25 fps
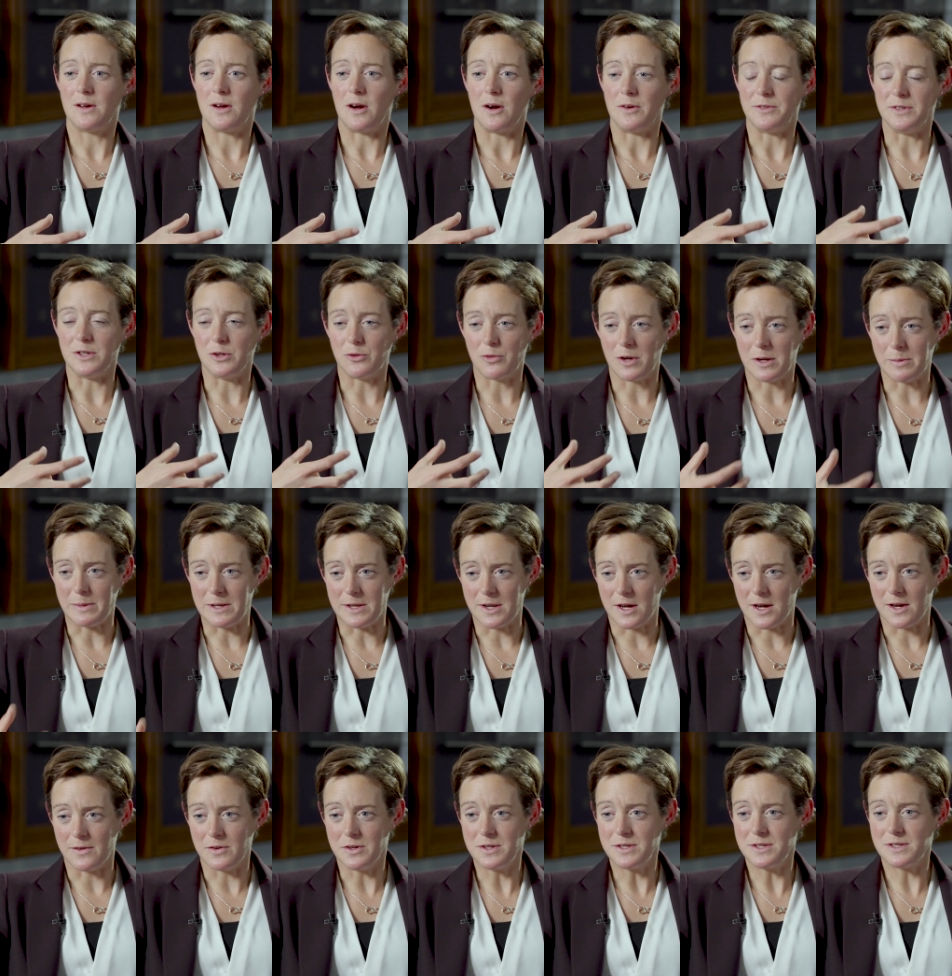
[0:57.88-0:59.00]
I was incredibly
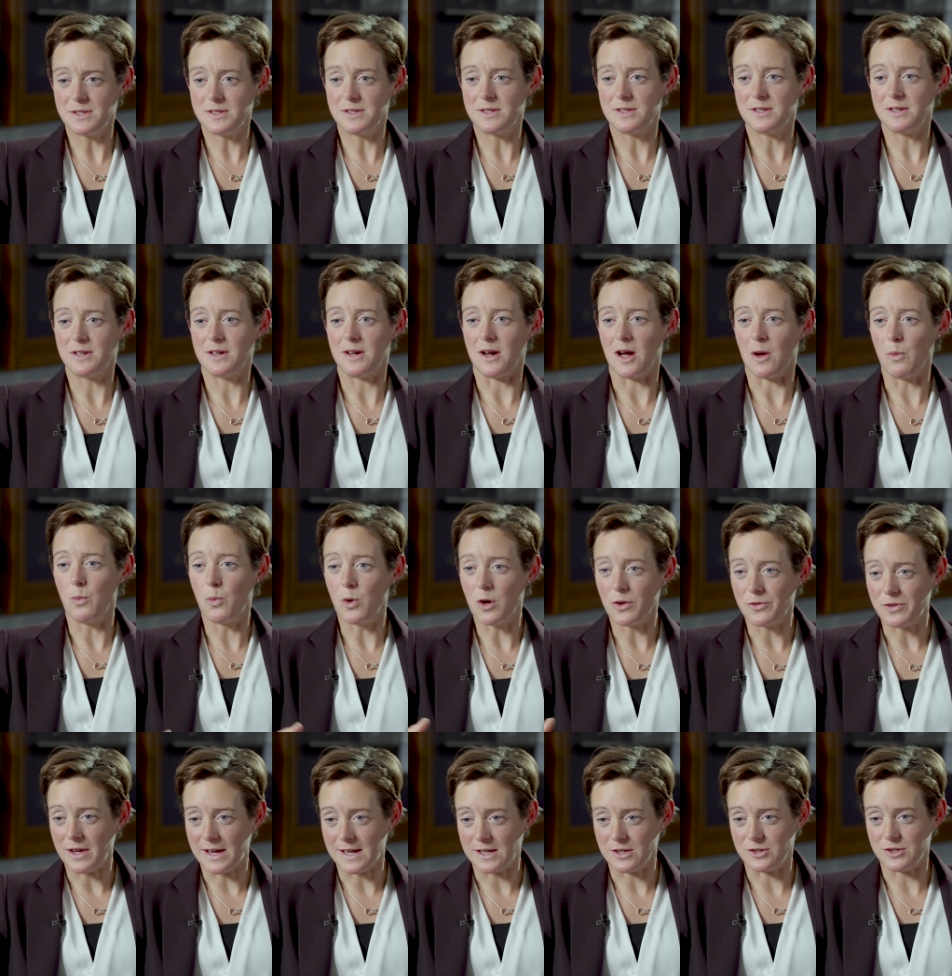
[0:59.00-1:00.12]
nervous, I
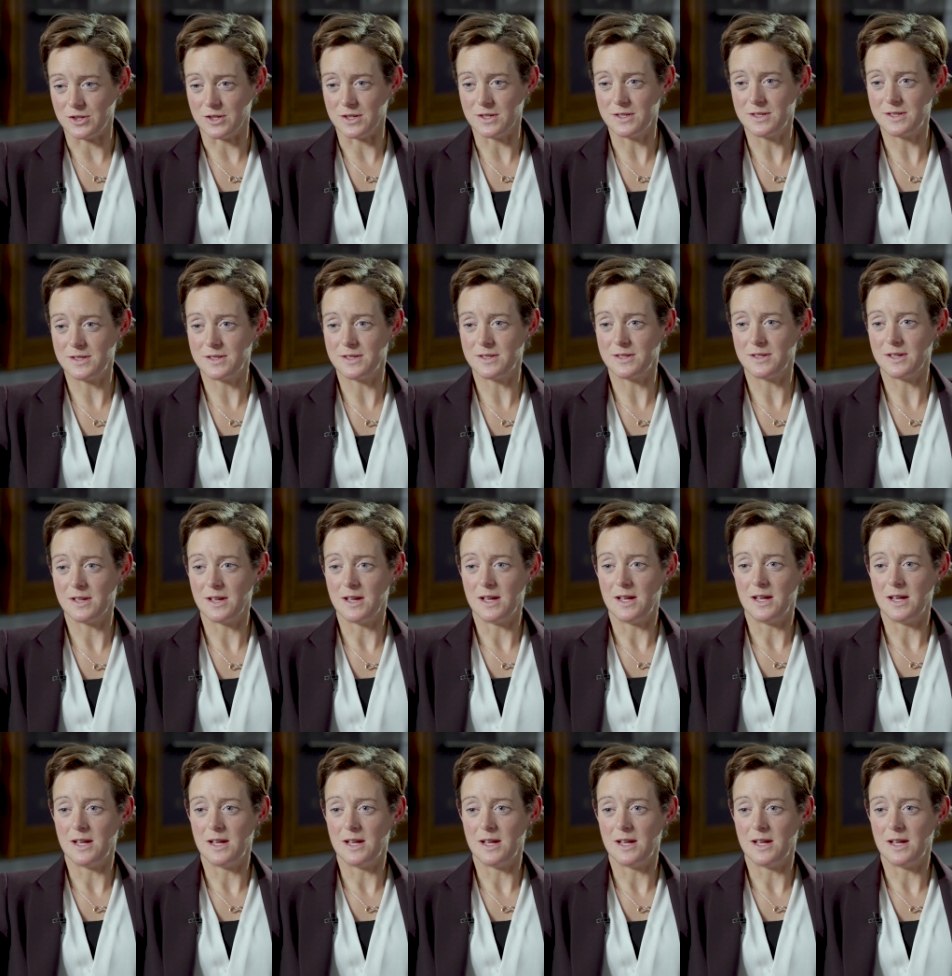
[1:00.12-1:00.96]
was anxious,